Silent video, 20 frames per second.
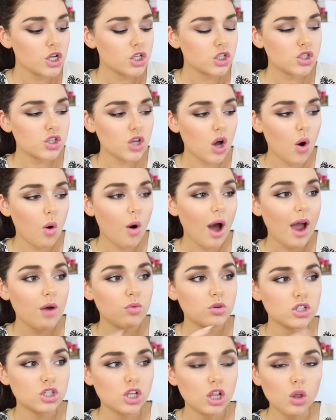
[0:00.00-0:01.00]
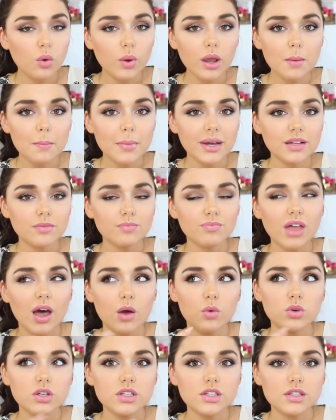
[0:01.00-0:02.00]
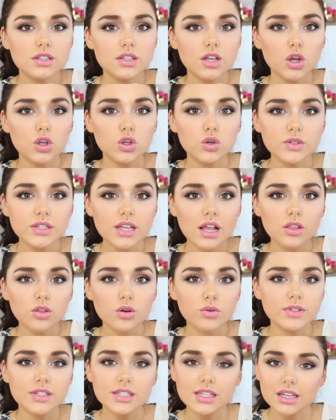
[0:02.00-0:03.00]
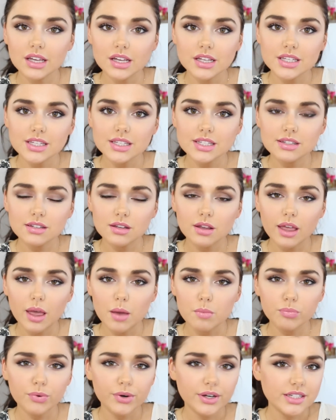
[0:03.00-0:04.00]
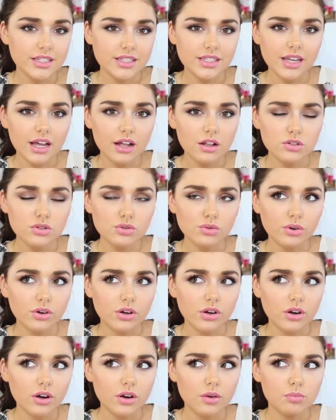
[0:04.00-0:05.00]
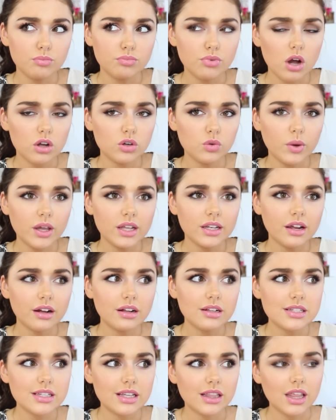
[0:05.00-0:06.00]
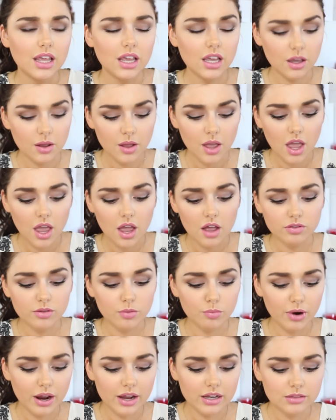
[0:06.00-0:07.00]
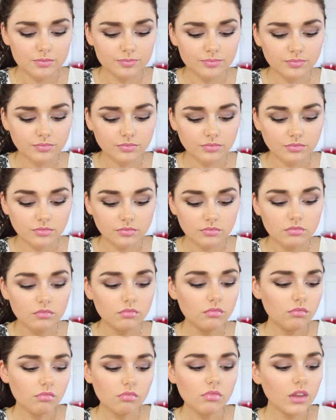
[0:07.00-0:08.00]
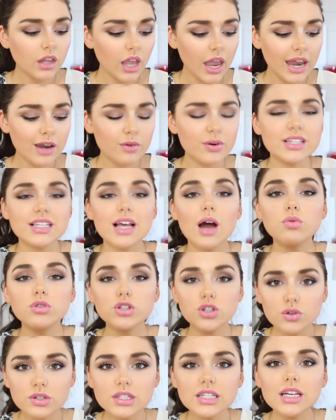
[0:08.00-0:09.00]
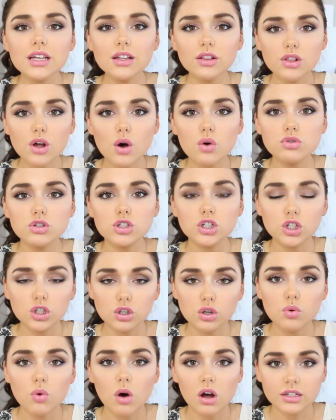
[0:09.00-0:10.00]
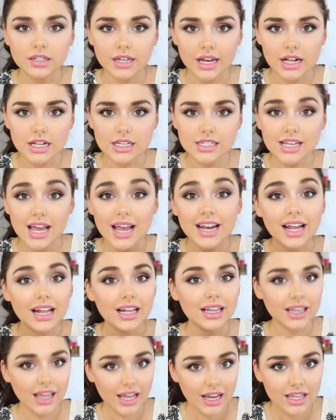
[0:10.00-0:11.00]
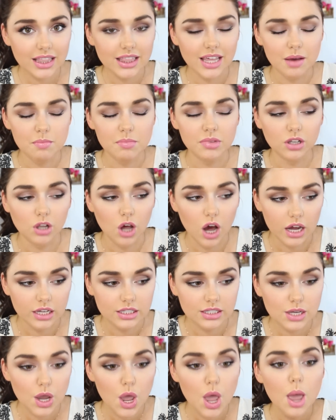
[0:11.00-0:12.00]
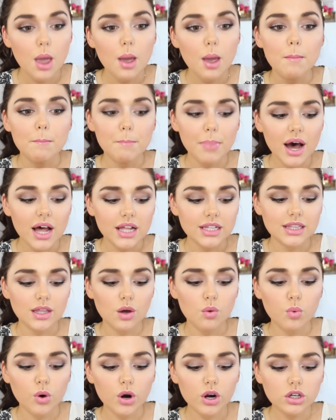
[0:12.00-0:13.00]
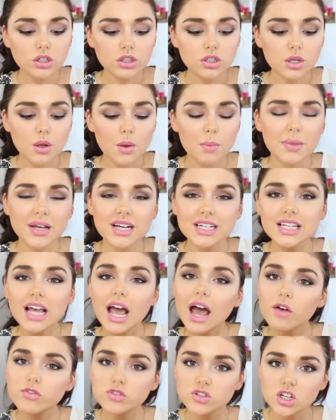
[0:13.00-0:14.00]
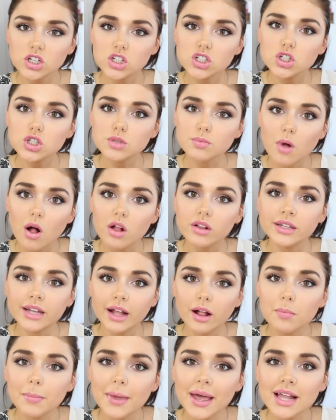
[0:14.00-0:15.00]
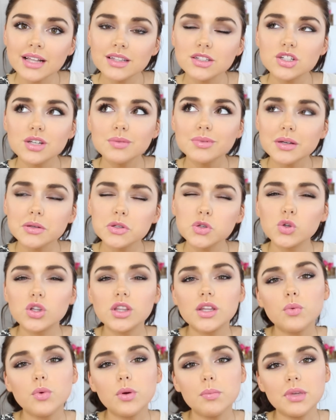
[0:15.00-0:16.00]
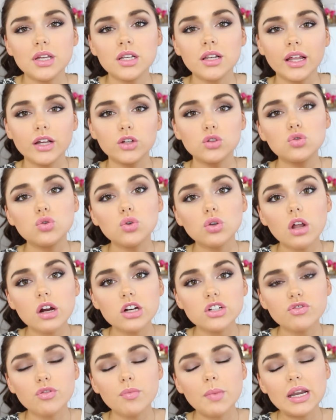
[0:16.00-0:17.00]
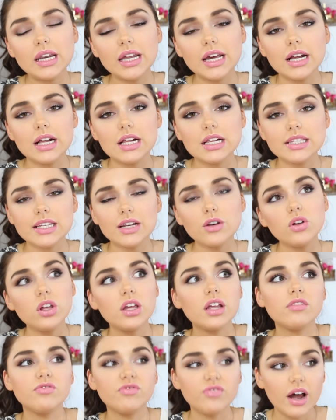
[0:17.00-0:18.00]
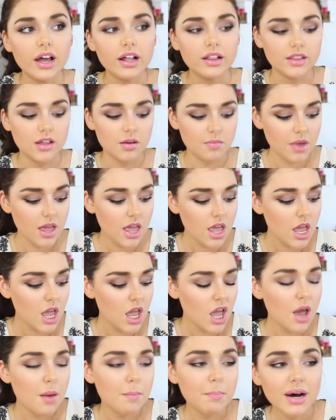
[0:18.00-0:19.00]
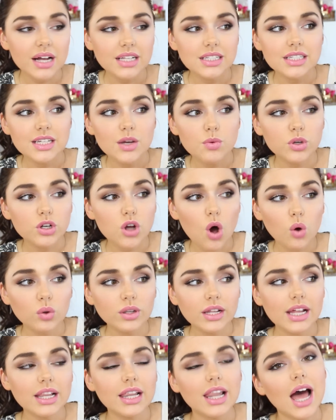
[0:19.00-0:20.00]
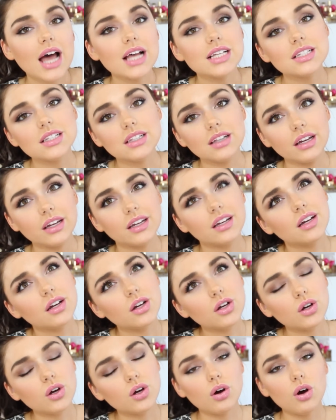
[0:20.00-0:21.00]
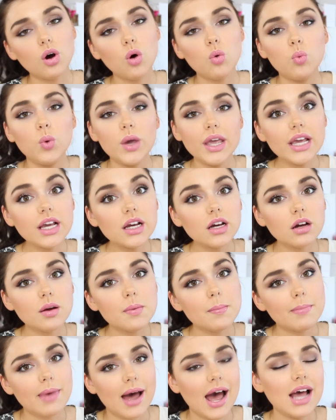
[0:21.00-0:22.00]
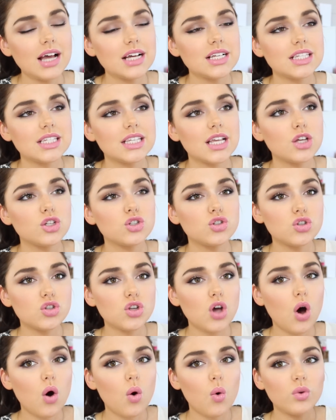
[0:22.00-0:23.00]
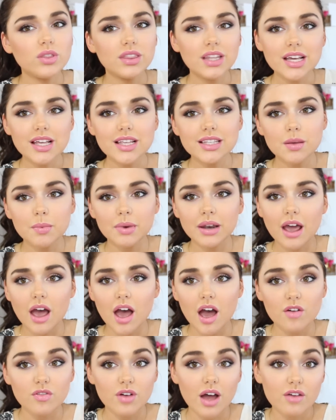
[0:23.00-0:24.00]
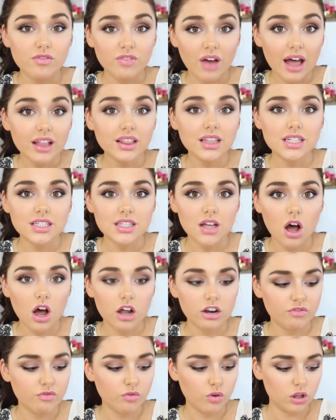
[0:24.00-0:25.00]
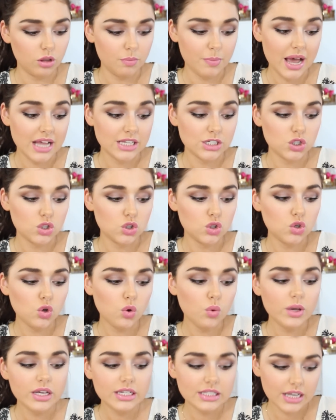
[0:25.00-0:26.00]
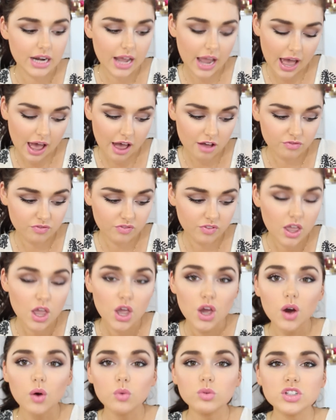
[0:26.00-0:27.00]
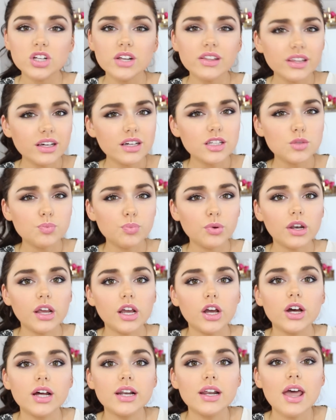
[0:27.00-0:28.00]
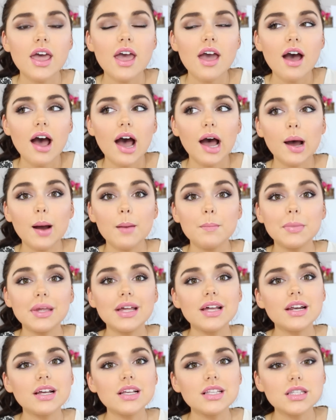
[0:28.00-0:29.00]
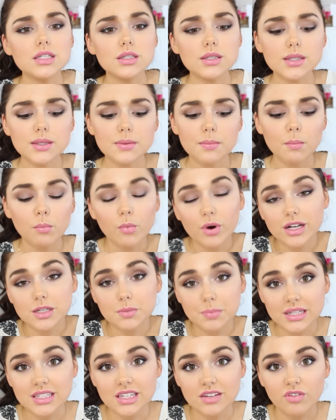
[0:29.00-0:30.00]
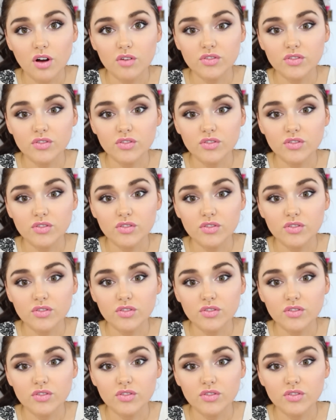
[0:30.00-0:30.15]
So I was gluing my I was using those Kiss Impress nails or Broadway nails, I think the brand. Anyways, I was using those glue-on nails and I like them a lot. But they weren't, because I have such small nail bed, sometimes they would be like too large for my nails. I know you can file them, but they would only last like a week max so these i mean i have i've had these on for the past two weeks and a half which i think is pretty good um it is more expensive